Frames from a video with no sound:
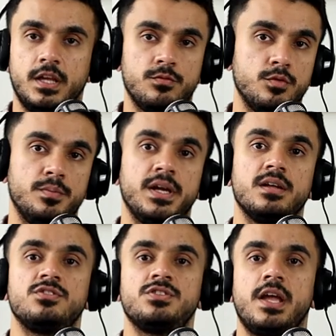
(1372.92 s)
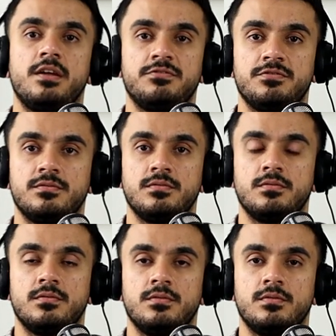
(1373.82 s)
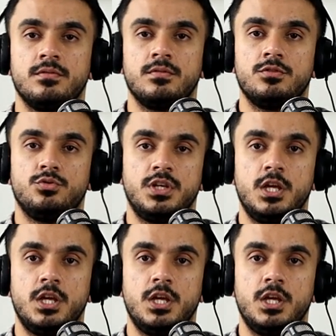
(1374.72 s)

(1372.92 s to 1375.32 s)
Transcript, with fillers: It would be unsafe, so